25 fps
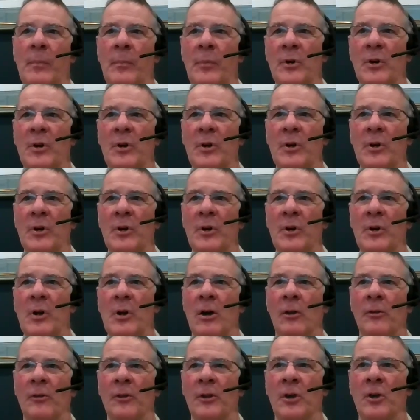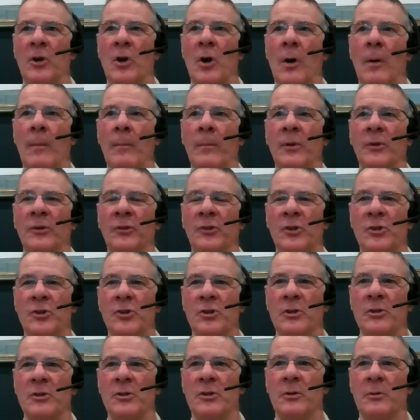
predominantly on the composition